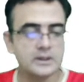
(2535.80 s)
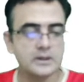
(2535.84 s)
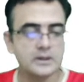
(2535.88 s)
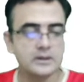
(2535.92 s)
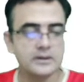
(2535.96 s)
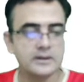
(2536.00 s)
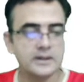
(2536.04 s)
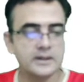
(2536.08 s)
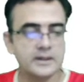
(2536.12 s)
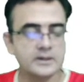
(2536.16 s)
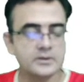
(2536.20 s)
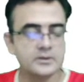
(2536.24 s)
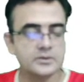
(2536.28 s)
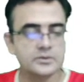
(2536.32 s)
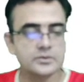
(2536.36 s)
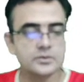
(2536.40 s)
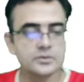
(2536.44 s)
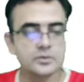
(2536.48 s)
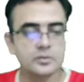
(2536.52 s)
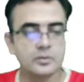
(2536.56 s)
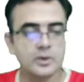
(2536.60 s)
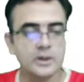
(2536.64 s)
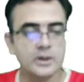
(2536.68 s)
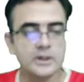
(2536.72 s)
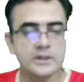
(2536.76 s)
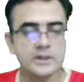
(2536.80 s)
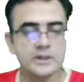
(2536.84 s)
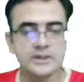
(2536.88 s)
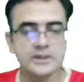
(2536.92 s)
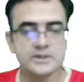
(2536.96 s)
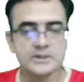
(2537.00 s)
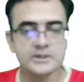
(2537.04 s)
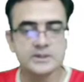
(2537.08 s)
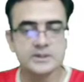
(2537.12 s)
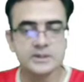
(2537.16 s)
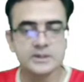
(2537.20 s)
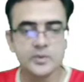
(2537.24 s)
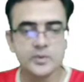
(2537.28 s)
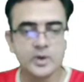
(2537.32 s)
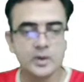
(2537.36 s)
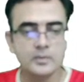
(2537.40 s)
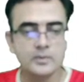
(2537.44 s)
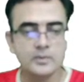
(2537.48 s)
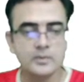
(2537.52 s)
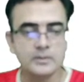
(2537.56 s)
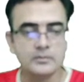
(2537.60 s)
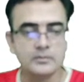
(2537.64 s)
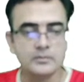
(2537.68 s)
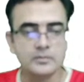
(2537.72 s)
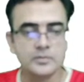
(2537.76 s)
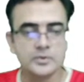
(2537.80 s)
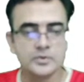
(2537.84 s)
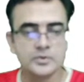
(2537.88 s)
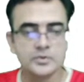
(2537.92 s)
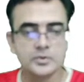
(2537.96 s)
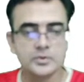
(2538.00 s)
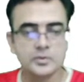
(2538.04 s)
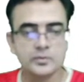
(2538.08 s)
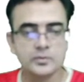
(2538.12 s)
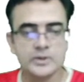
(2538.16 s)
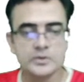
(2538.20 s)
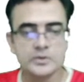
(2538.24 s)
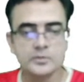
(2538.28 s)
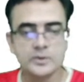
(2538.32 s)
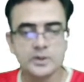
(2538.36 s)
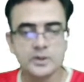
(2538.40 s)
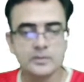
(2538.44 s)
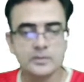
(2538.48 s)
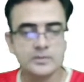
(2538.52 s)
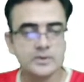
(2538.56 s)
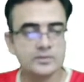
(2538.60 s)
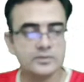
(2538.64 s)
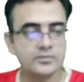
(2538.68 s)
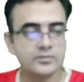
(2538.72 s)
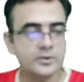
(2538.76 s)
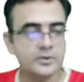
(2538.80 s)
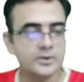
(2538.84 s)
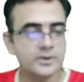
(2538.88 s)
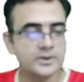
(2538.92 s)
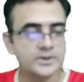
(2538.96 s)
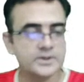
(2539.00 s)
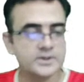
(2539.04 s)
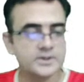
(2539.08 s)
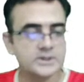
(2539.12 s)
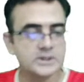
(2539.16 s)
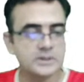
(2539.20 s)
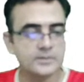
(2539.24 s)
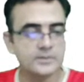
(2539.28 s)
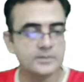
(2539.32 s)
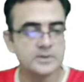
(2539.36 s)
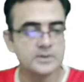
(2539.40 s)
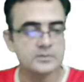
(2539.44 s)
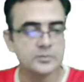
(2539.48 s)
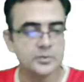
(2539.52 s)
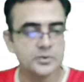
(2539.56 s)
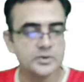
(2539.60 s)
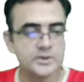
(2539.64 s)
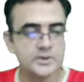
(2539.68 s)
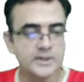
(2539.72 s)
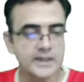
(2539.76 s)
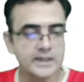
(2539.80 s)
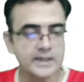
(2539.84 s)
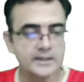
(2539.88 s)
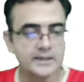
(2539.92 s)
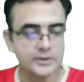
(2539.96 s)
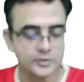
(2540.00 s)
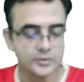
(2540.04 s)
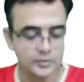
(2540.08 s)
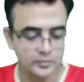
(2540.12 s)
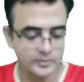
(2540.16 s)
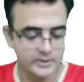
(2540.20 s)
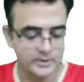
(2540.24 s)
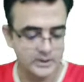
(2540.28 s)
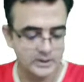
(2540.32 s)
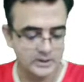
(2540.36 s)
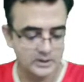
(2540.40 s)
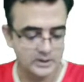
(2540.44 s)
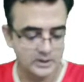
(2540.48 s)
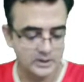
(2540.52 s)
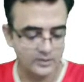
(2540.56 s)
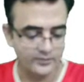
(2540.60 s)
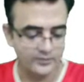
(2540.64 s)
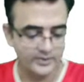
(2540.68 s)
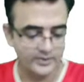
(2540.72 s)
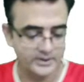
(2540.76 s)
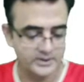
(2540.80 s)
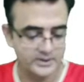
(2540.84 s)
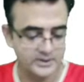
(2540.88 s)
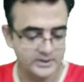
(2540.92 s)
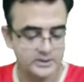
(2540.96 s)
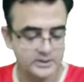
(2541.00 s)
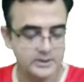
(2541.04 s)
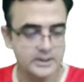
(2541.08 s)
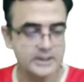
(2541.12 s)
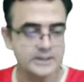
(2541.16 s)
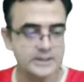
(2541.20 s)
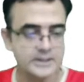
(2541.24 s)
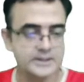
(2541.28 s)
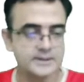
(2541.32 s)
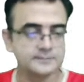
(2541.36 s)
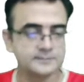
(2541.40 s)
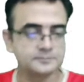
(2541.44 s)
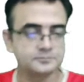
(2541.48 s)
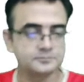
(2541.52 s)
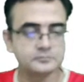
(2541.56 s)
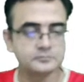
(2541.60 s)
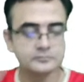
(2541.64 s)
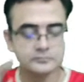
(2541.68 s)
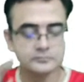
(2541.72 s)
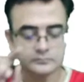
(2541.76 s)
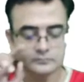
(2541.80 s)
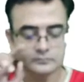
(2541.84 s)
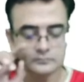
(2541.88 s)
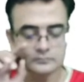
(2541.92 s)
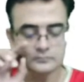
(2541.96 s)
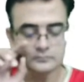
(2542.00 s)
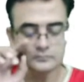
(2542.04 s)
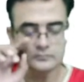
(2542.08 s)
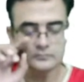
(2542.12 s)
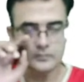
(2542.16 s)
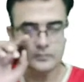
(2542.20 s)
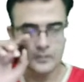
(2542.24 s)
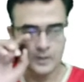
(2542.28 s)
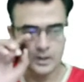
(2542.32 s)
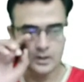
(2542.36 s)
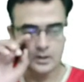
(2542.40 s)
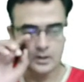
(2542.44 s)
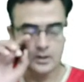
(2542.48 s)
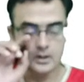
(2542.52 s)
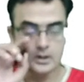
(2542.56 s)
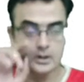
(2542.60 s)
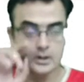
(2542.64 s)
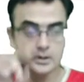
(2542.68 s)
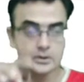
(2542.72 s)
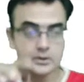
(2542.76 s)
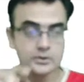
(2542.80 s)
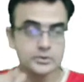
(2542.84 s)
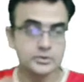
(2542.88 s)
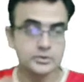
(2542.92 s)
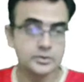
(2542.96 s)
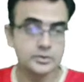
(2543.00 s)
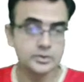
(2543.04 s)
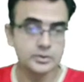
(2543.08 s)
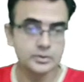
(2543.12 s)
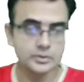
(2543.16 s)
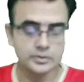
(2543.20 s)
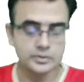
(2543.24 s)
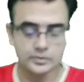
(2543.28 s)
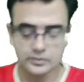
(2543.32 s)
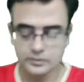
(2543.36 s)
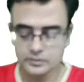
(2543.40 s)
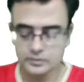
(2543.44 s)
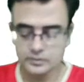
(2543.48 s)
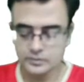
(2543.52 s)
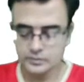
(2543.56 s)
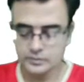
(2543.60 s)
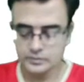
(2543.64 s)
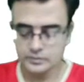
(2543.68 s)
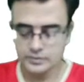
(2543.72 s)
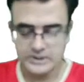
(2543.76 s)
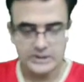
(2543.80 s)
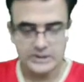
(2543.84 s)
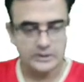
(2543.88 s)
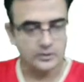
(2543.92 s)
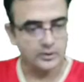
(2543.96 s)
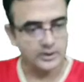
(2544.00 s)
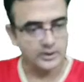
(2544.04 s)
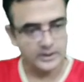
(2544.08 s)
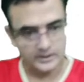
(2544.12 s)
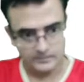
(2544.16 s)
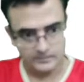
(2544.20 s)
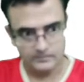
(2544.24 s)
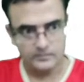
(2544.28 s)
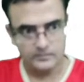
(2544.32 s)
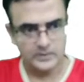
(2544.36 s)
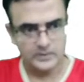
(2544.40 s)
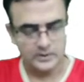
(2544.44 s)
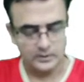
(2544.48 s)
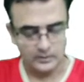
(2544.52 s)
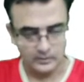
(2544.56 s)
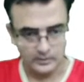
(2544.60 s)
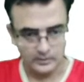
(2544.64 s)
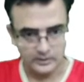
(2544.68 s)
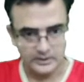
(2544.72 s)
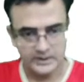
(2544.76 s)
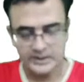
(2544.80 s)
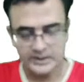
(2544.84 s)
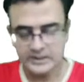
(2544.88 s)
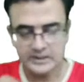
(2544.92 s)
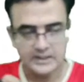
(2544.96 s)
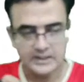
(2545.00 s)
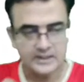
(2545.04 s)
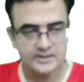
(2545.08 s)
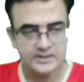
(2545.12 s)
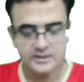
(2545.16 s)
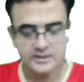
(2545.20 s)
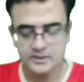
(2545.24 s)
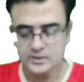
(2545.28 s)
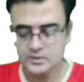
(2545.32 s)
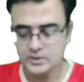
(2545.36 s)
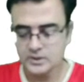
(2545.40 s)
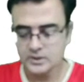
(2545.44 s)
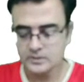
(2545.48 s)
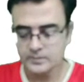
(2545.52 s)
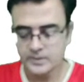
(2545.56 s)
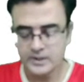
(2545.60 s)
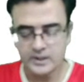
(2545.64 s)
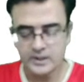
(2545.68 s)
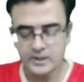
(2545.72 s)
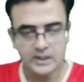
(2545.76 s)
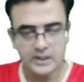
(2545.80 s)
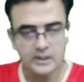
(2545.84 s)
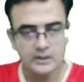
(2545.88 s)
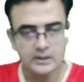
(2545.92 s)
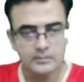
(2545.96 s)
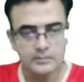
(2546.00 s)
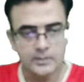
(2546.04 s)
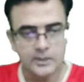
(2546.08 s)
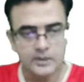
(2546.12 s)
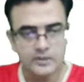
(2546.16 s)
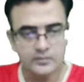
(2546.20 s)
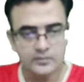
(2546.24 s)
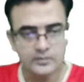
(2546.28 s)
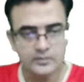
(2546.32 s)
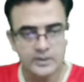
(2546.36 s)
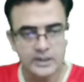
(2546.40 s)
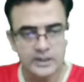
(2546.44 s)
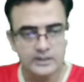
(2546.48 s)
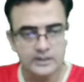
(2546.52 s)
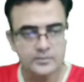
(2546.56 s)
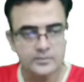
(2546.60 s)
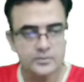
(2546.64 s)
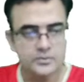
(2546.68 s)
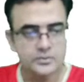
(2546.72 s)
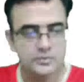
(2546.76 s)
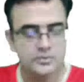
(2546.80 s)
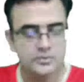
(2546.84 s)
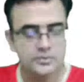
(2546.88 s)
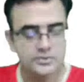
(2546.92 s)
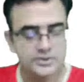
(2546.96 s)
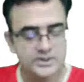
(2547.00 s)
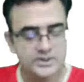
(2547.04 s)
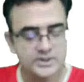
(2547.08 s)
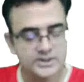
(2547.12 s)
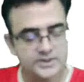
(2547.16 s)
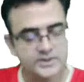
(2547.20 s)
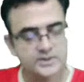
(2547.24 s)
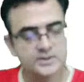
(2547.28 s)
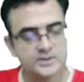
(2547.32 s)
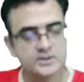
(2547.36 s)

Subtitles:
right? So what is the problem? So which one of the following step is most likely to be affected, right? So see, okay, getting answer is not a big deal, but we have to just